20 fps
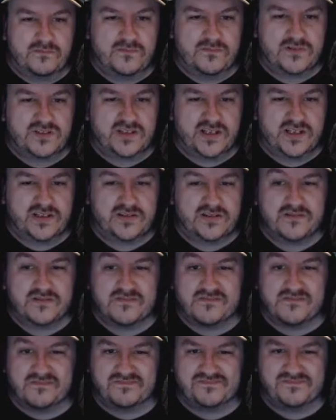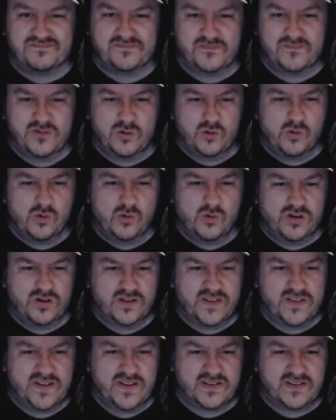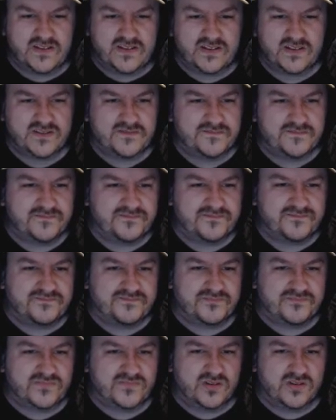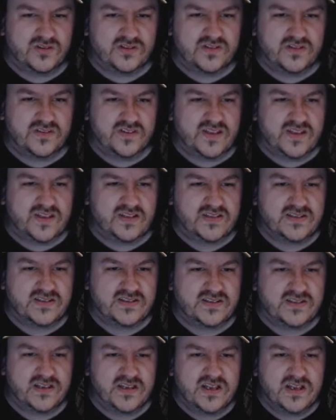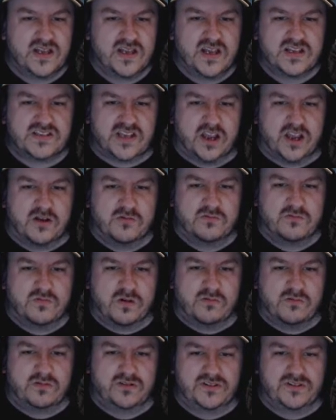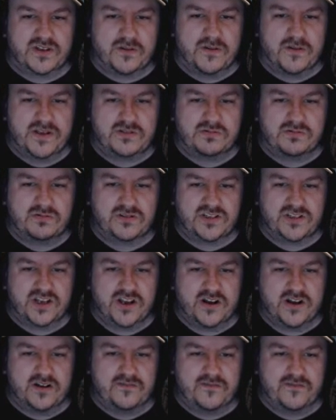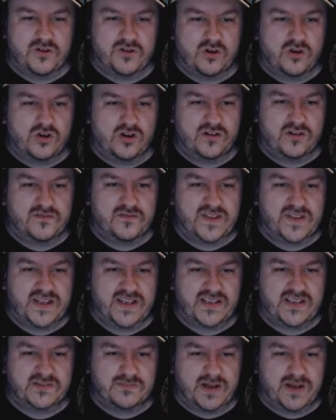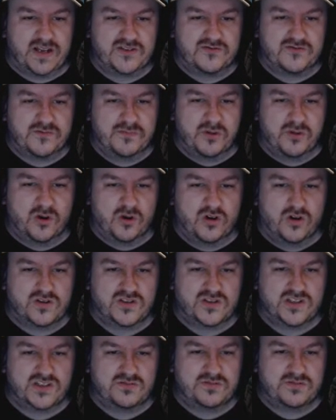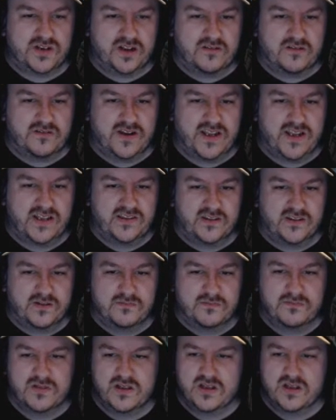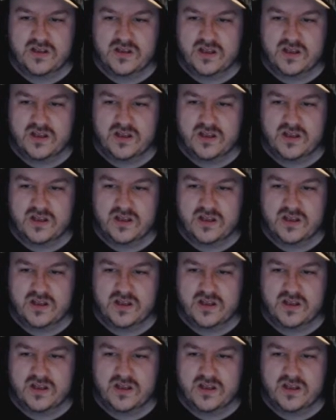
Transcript: What's this? Oh, look at this. Look at this. So what we'll do is we'll turn off all of these match reports because we don't need them.